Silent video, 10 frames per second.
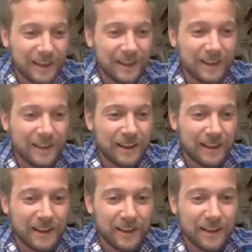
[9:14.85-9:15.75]
Did that work?
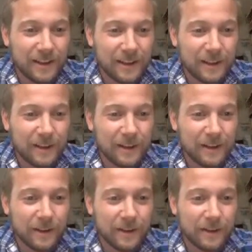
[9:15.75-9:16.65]

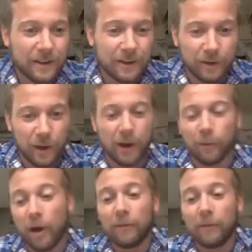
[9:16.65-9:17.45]
Oh, here we go.